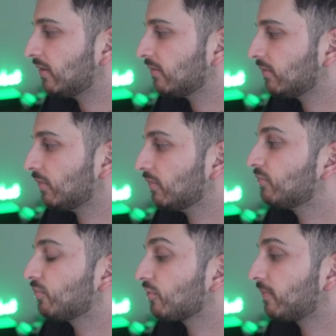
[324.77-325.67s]
we'll
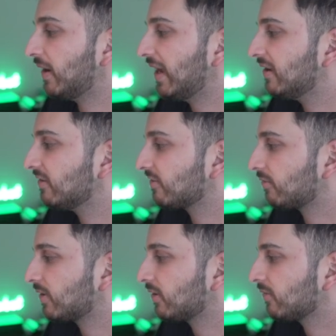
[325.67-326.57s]
talk about ADA,
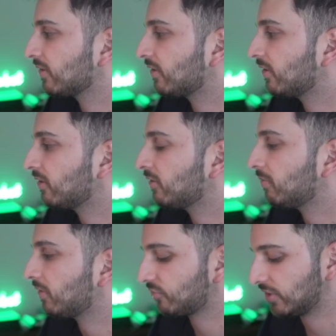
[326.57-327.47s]
sorry, on the Cardano
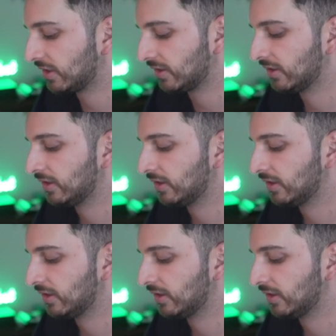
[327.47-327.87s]
blockchain.